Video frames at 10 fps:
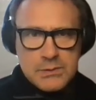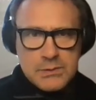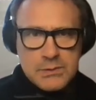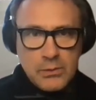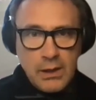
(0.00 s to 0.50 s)

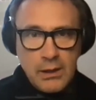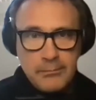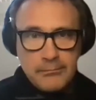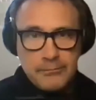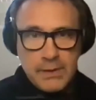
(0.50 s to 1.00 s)
So
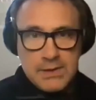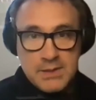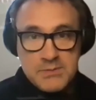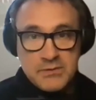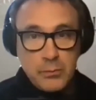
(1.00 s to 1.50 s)

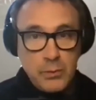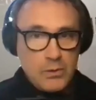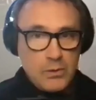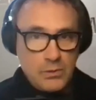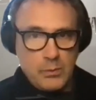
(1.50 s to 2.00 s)
in
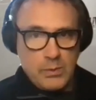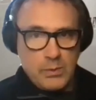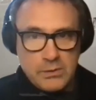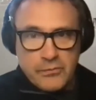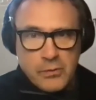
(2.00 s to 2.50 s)
terms of what
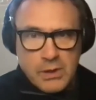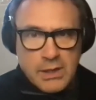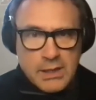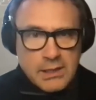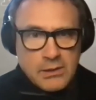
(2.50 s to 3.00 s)
we
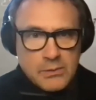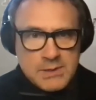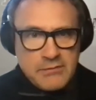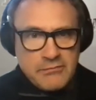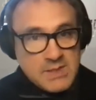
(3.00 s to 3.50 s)
look for at
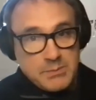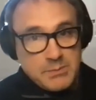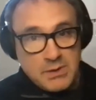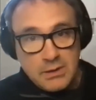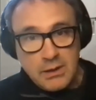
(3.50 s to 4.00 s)
IQ as
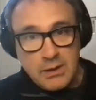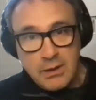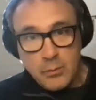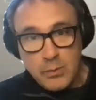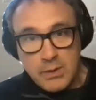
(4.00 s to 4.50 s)
an investment,